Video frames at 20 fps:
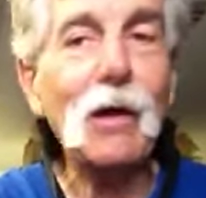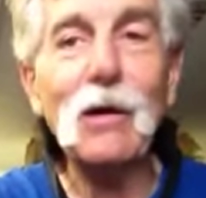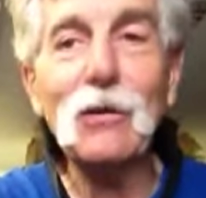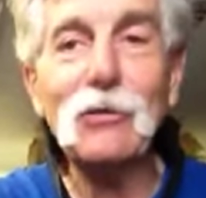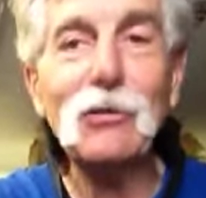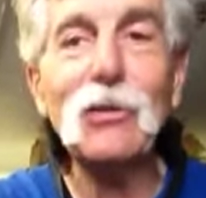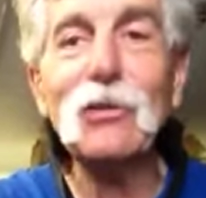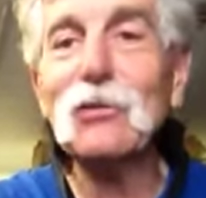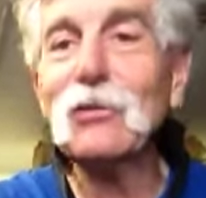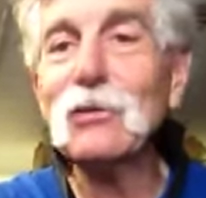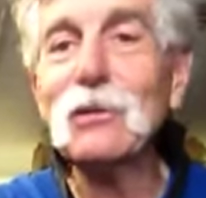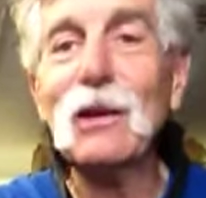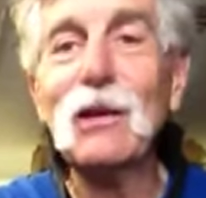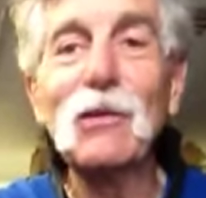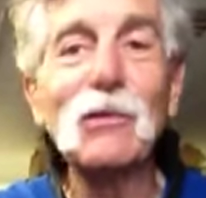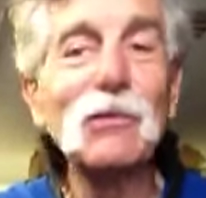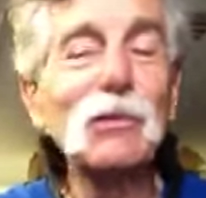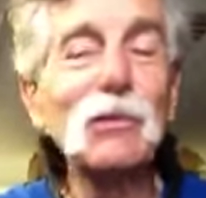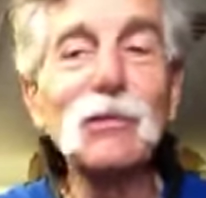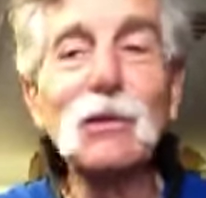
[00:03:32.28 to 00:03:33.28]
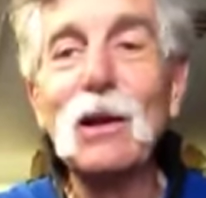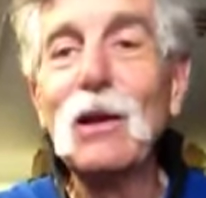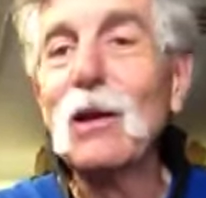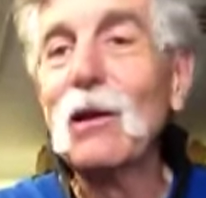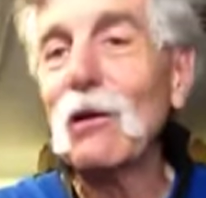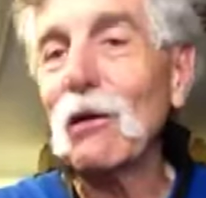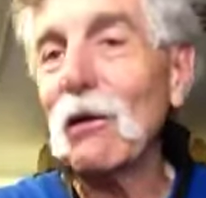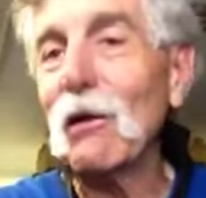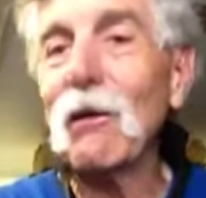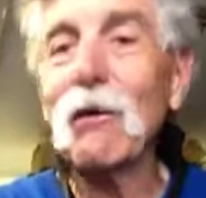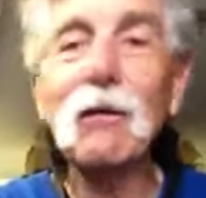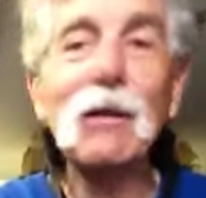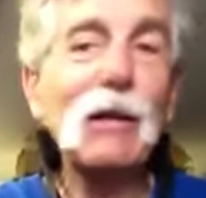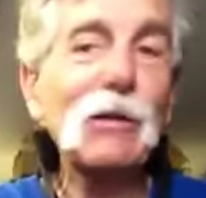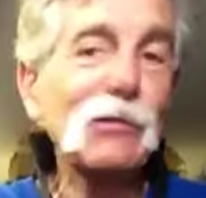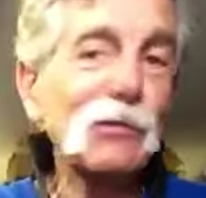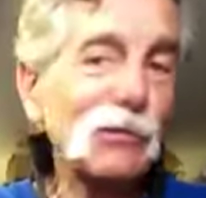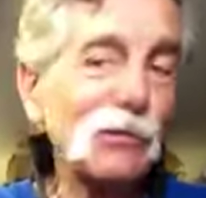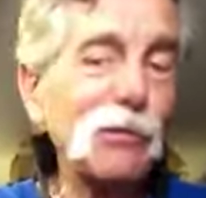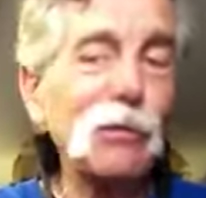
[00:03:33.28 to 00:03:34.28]
just tons of
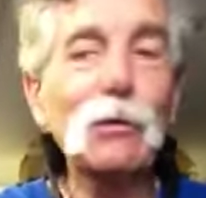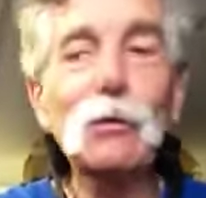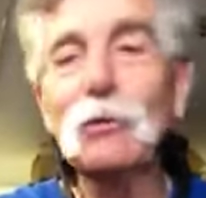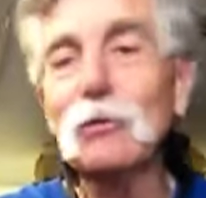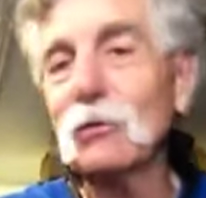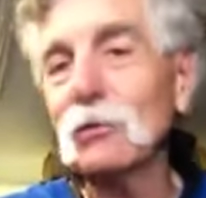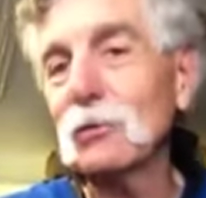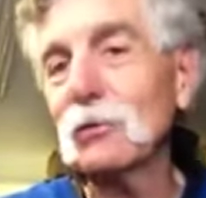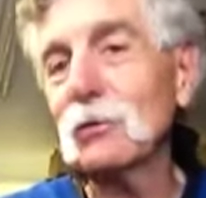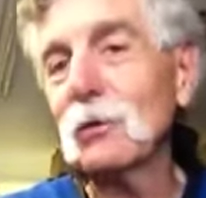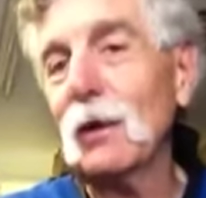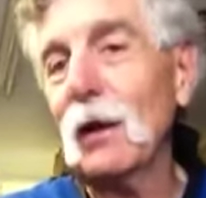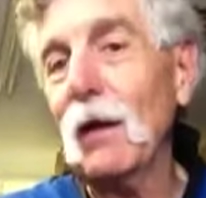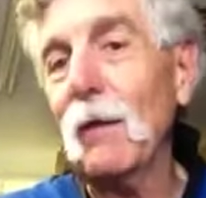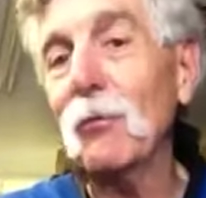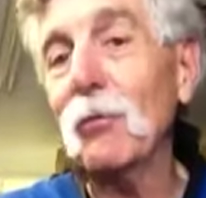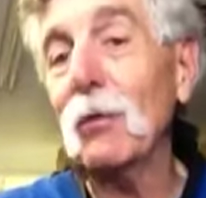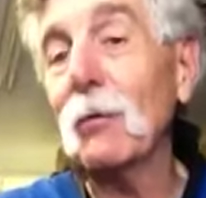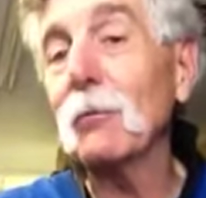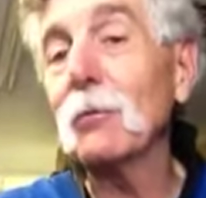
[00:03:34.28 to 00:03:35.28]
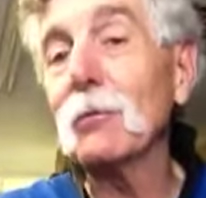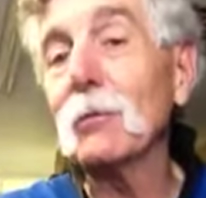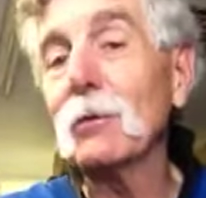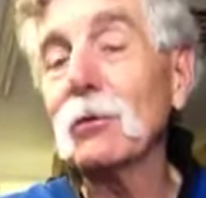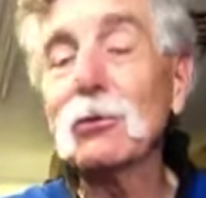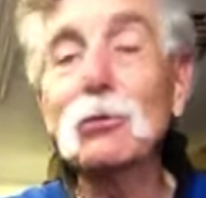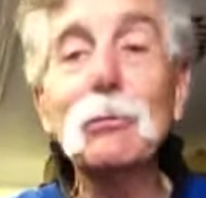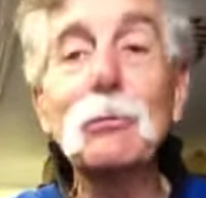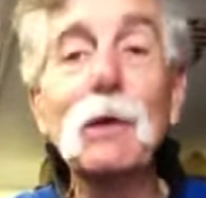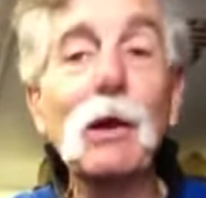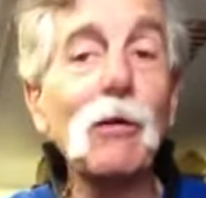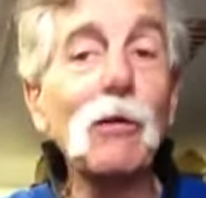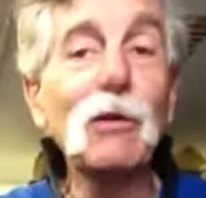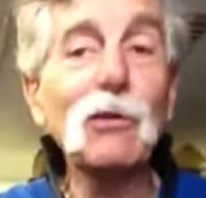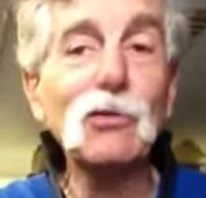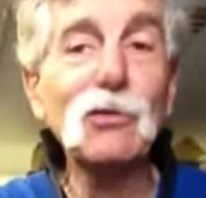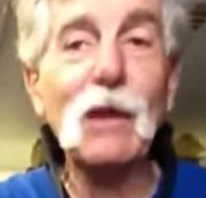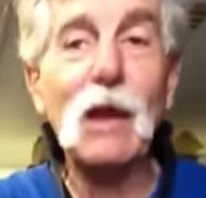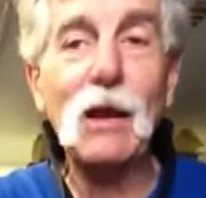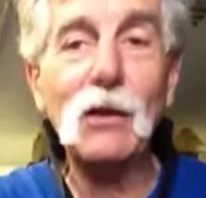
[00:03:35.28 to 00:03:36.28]
clarinets, flutes, two Berry
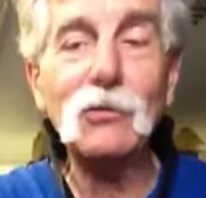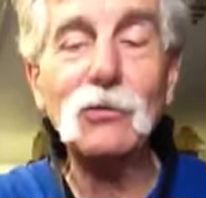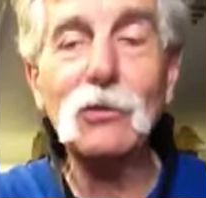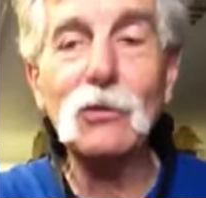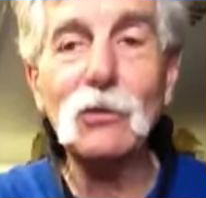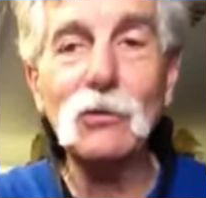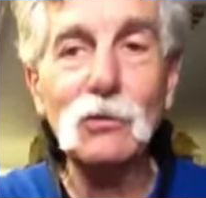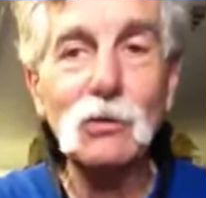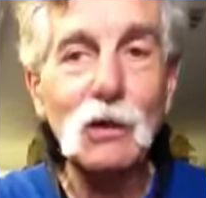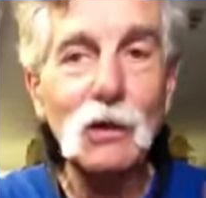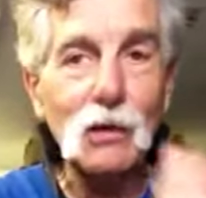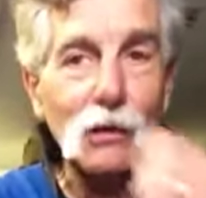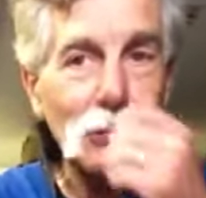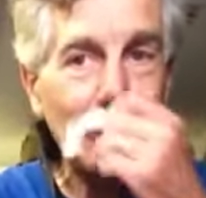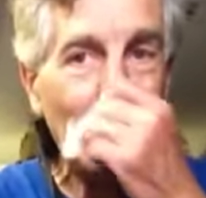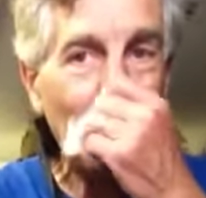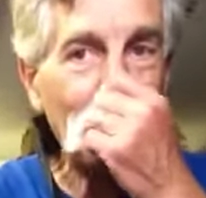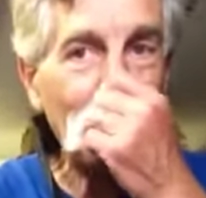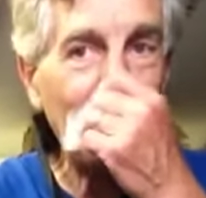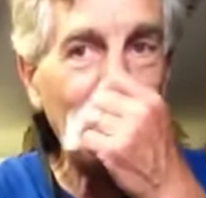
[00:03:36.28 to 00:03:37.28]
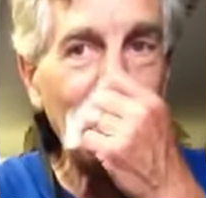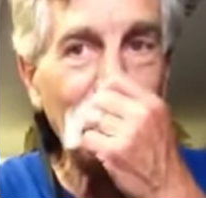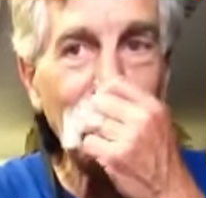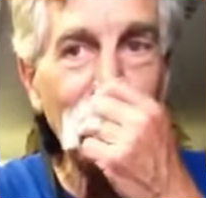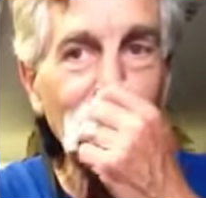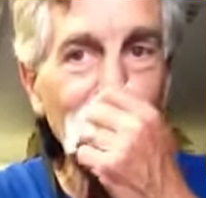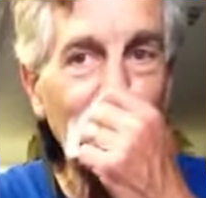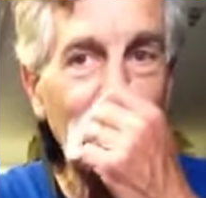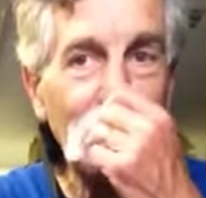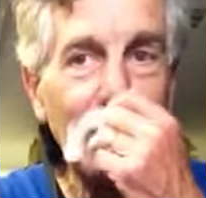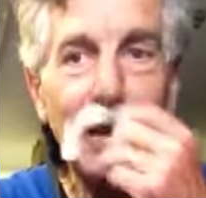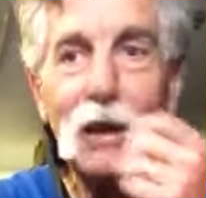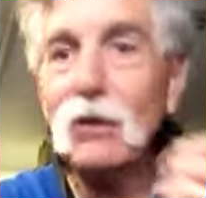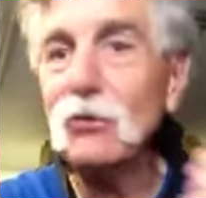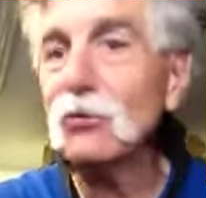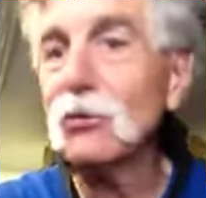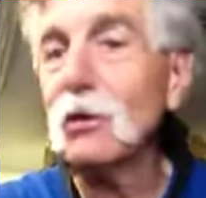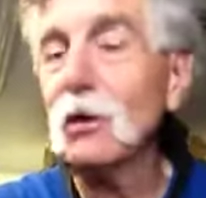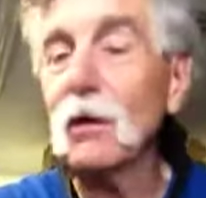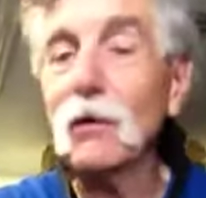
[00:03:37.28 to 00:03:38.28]
saxes, a pair of
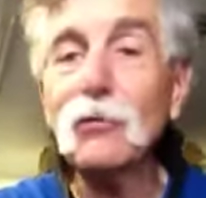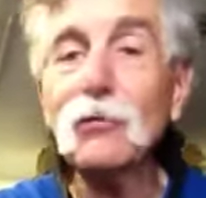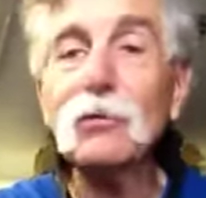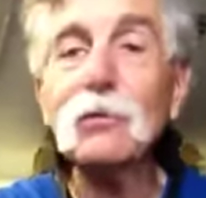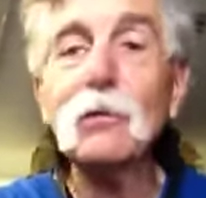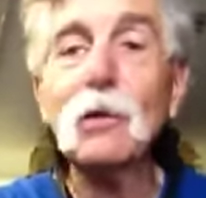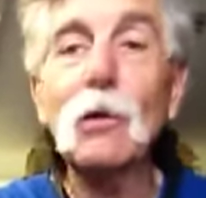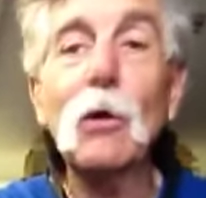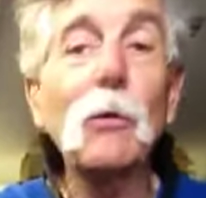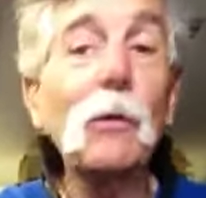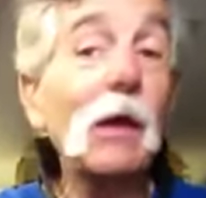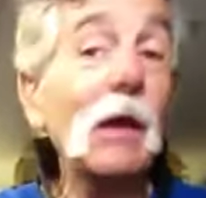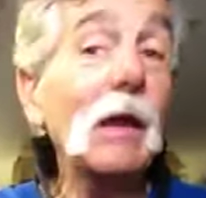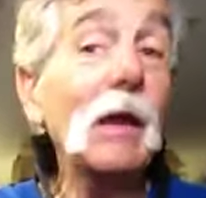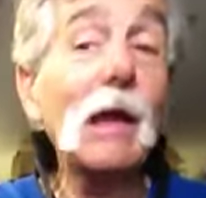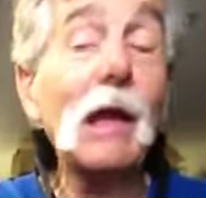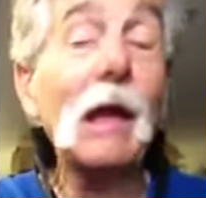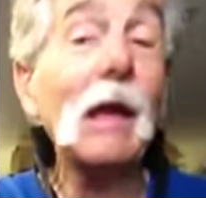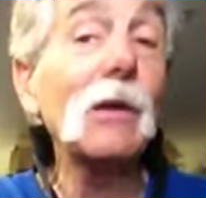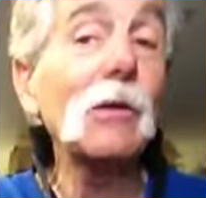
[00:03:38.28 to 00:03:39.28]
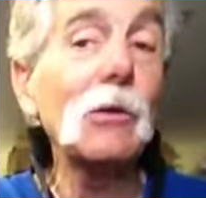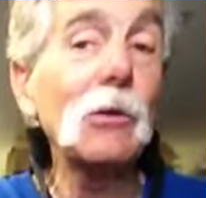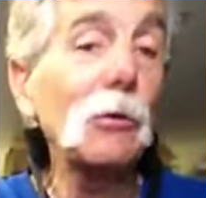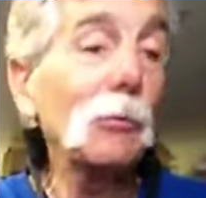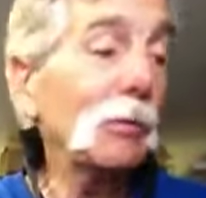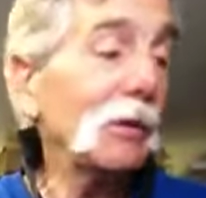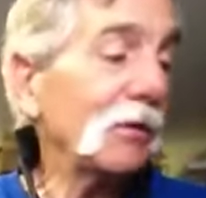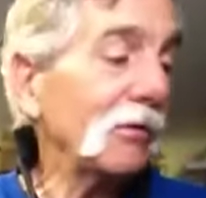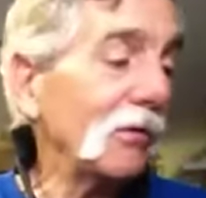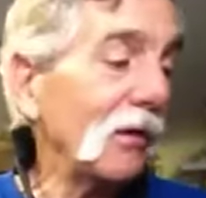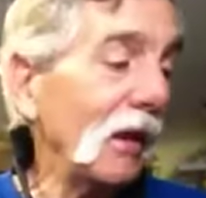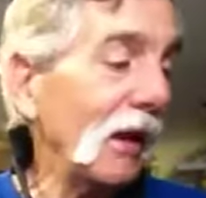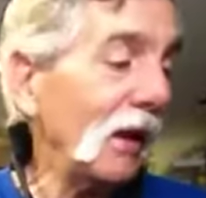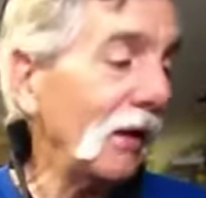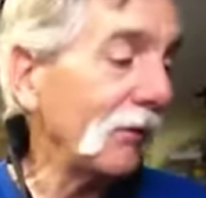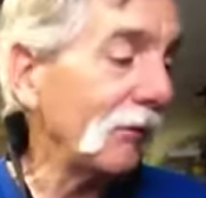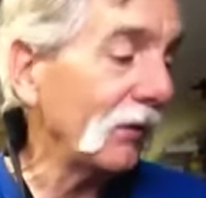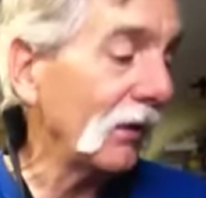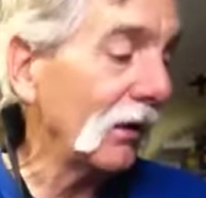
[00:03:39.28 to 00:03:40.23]
H cuffs, low A and low B flat.